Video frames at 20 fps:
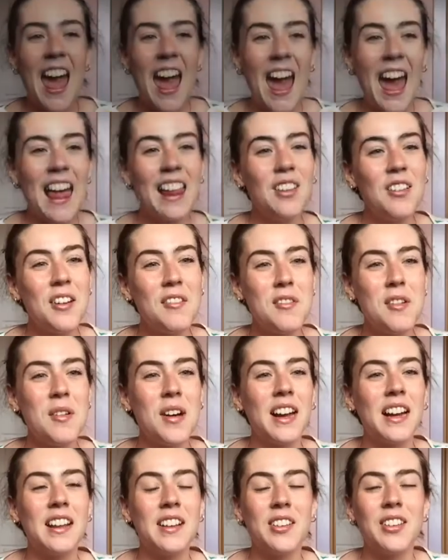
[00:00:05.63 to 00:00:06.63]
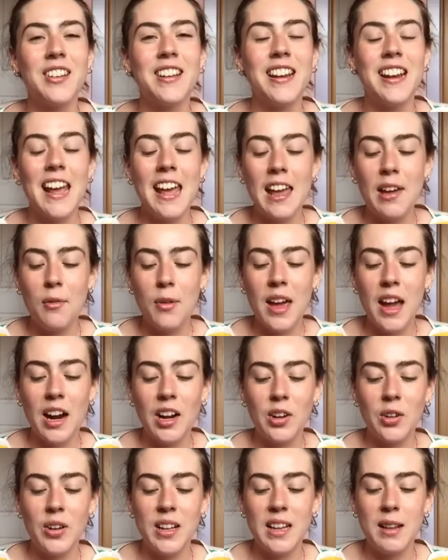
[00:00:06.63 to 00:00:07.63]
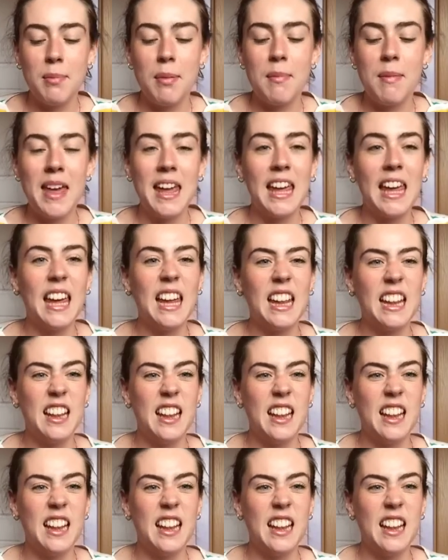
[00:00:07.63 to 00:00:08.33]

Hello everyone, so today we are going to be making